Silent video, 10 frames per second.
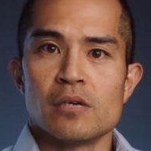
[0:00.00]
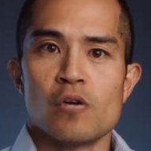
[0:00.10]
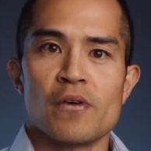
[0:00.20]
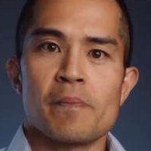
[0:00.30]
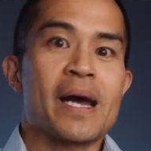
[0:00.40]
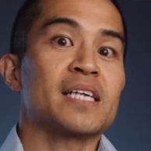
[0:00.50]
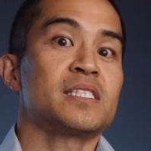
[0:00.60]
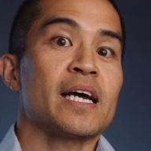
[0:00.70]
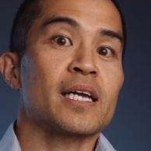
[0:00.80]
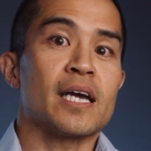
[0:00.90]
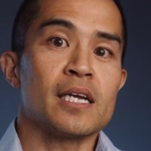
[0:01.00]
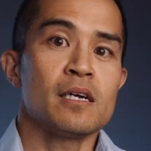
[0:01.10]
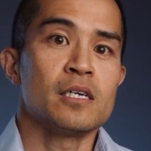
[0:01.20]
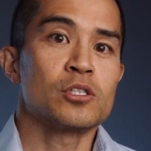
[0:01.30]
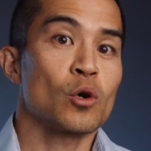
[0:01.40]
Over the past decade,
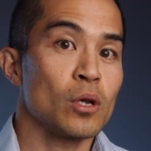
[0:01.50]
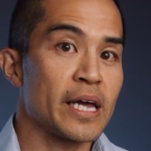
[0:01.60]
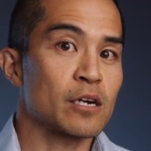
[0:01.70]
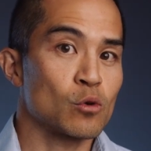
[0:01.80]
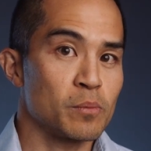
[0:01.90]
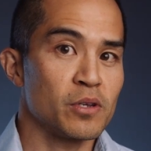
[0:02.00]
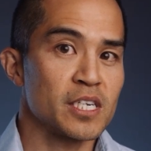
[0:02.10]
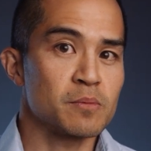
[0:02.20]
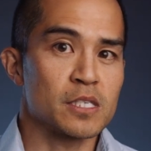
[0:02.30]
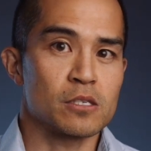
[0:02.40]
total ankle replacement